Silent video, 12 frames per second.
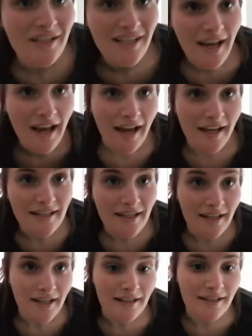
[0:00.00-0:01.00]
to add
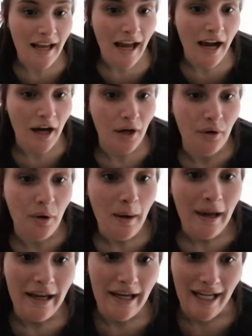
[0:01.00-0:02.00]
is our
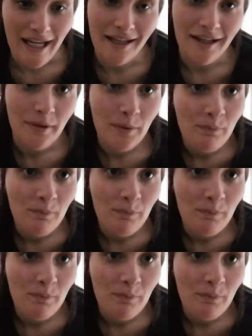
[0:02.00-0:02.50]
egg.